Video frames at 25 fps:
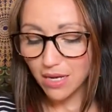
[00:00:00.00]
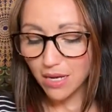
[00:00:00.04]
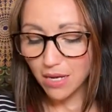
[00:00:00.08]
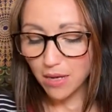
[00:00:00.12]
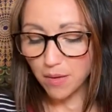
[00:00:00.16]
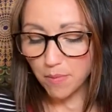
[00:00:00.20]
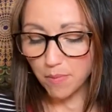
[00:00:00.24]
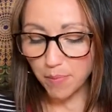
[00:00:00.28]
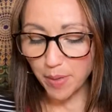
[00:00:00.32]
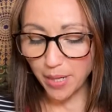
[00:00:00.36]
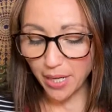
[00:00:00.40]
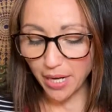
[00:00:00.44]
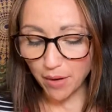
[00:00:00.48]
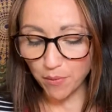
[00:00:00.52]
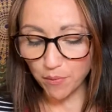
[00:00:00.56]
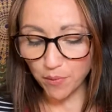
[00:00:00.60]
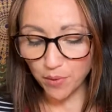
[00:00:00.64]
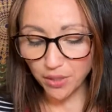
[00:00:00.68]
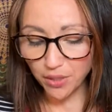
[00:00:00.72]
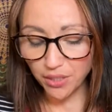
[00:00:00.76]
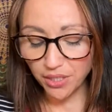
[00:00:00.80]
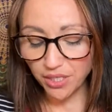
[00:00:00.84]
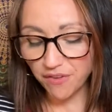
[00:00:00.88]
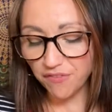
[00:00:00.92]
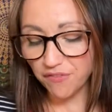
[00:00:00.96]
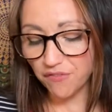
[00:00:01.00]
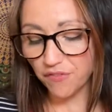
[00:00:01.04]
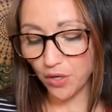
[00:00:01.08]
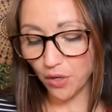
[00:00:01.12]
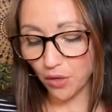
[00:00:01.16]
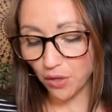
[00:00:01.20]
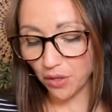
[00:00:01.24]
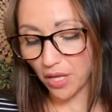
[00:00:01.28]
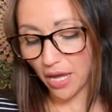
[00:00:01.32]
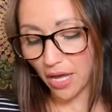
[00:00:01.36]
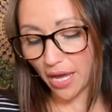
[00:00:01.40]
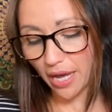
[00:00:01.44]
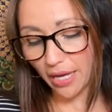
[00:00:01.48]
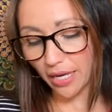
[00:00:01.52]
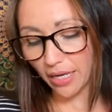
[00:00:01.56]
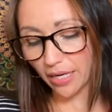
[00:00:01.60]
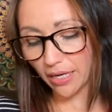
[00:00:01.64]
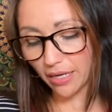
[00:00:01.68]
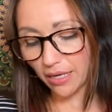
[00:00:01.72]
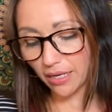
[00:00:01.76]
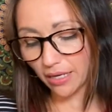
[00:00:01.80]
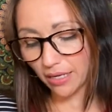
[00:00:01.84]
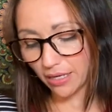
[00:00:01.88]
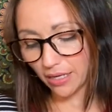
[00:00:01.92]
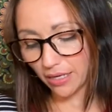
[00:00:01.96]
But I really feel like
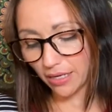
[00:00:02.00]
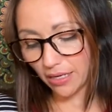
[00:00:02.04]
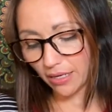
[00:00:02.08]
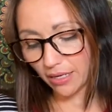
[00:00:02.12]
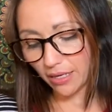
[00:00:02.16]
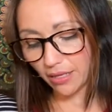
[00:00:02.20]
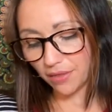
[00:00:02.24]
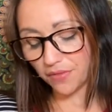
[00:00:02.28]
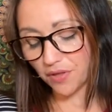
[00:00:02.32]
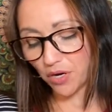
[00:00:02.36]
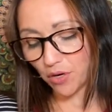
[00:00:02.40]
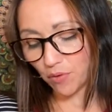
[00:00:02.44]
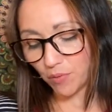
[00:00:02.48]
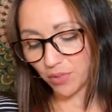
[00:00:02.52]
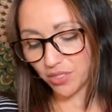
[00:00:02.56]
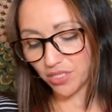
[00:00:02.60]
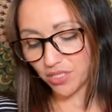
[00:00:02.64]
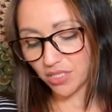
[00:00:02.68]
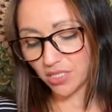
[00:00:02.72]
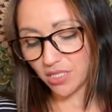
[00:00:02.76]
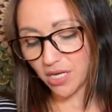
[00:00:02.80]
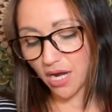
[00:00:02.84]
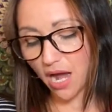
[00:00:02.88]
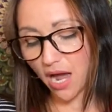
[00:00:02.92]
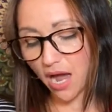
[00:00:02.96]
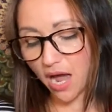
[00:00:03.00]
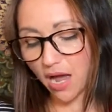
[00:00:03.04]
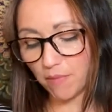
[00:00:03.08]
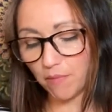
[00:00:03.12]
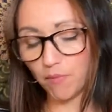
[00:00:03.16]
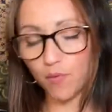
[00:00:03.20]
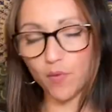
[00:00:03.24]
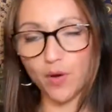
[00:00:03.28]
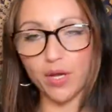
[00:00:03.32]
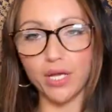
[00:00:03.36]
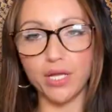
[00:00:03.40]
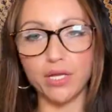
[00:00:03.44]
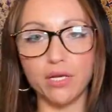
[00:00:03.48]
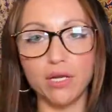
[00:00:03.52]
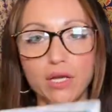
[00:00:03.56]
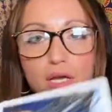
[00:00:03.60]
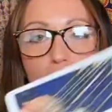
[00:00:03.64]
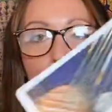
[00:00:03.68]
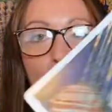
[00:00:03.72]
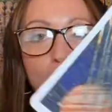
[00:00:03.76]
there was a time when,